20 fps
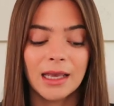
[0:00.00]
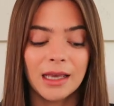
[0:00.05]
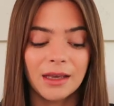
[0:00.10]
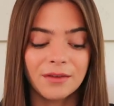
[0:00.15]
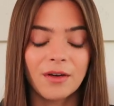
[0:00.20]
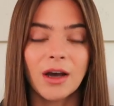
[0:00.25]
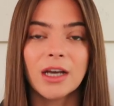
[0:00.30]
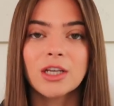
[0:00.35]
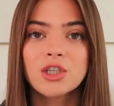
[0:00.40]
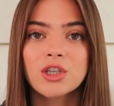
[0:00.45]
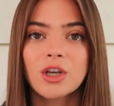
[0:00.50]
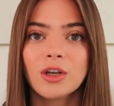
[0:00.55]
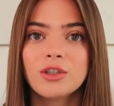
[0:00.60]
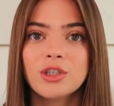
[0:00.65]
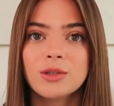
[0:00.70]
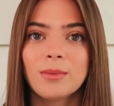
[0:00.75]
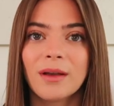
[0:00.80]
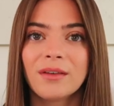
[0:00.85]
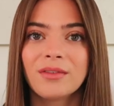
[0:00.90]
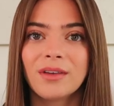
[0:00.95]
If I showed
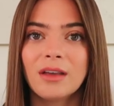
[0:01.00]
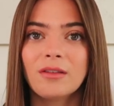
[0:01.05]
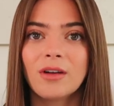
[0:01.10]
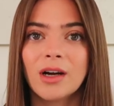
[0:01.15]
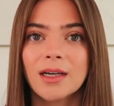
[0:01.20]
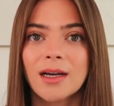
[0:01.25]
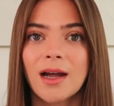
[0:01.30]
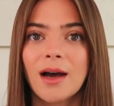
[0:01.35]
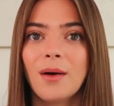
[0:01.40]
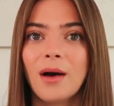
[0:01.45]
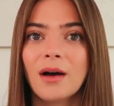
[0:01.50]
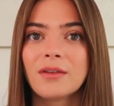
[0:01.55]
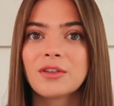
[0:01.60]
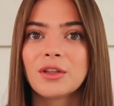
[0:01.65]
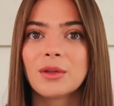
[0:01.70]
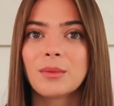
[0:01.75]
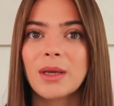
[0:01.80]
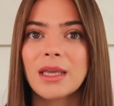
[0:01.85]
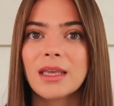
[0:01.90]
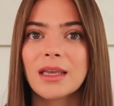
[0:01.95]
you my feet right now
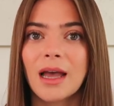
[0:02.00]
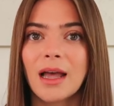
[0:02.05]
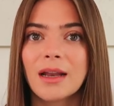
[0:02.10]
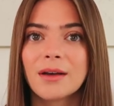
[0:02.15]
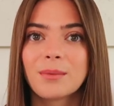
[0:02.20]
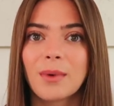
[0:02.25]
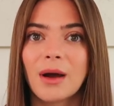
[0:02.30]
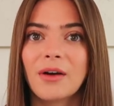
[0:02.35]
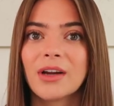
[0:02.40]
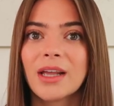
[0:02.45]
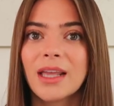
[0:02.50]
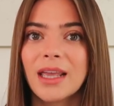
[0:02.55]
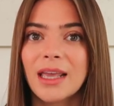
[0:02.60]
after the weekend wearing